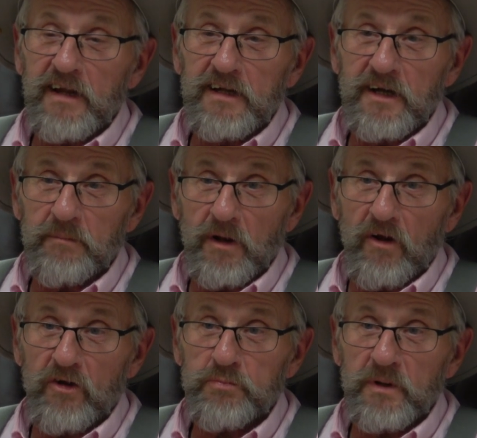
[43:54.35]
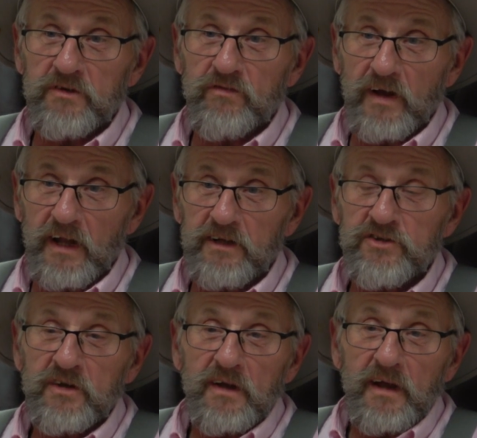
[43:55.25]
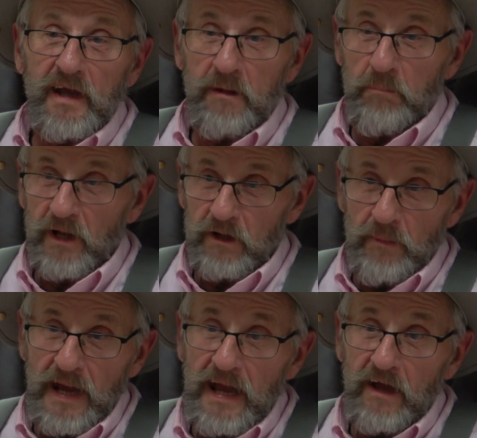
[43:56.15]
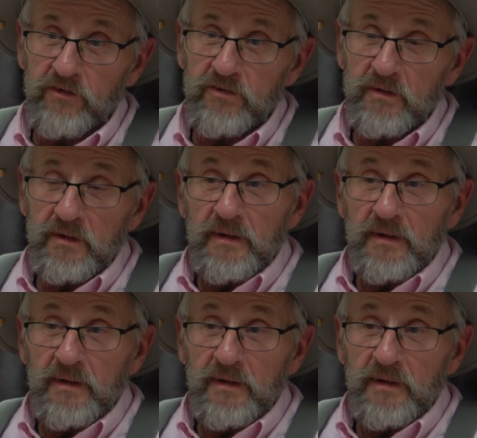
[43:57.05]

they'd come to Lost Bridge Village and build them a house.